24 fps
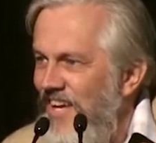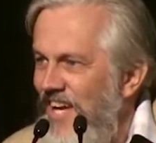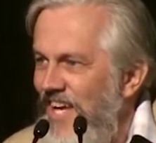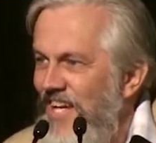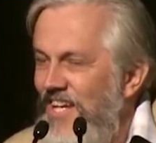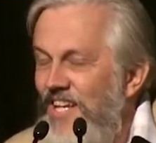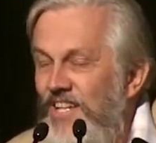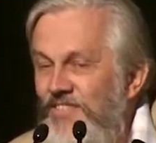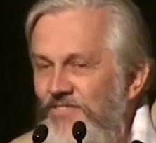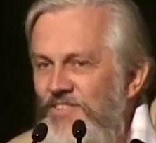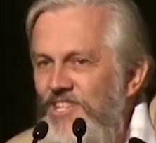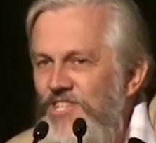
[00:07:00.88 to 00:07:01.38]

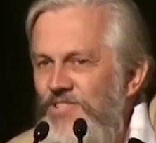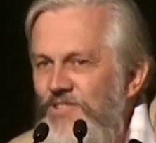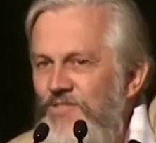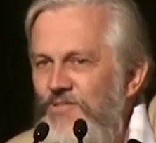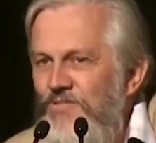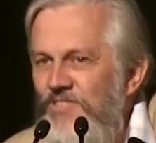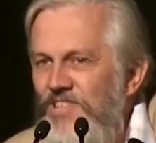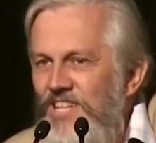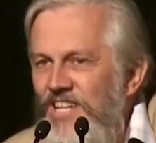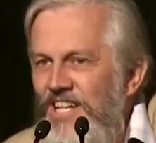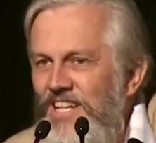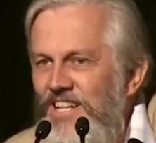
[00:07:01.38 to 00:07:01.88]
and that we
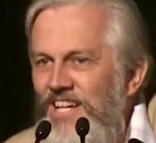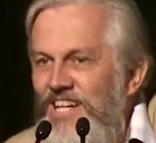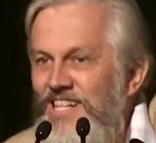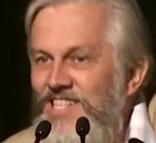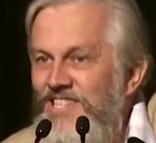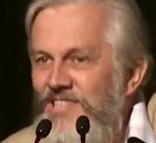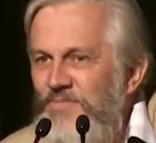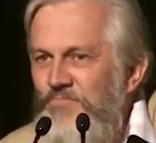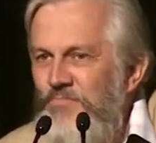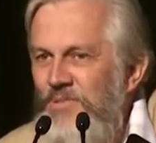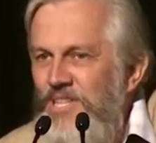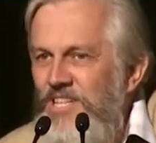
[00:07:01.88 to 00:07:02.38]
should take
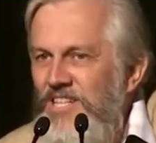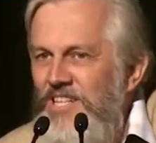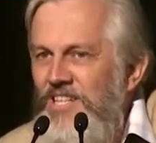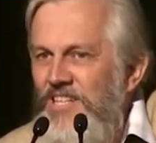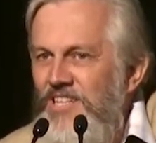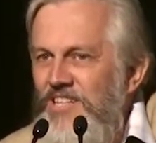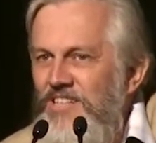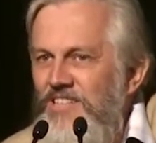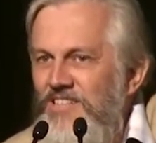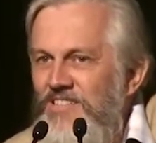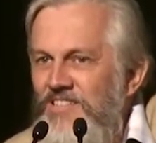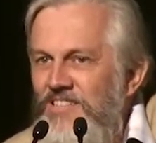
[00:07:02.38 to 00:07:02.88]

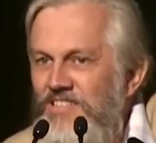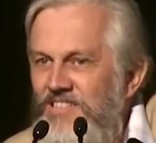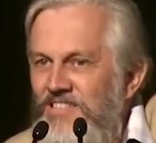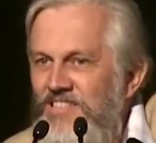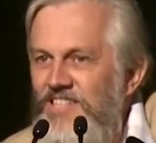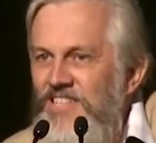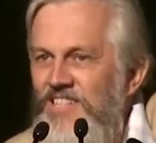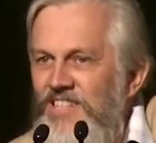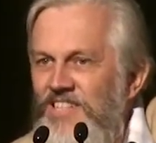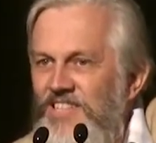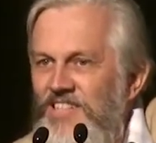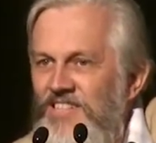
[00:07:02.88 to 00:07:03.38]
experience
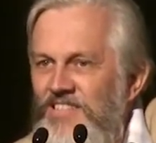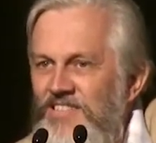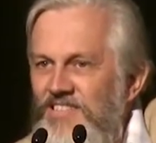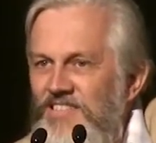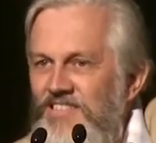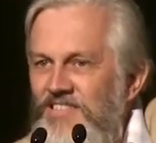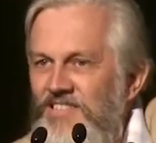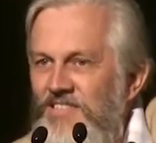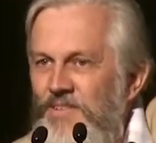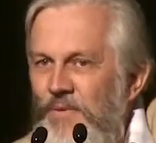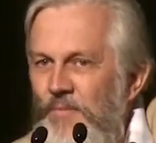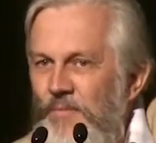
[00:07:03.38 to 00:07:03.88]

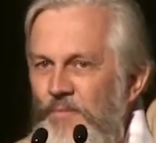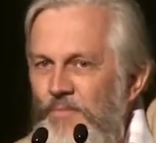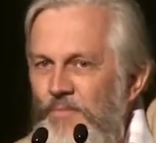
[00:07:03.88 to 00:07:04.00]
serious.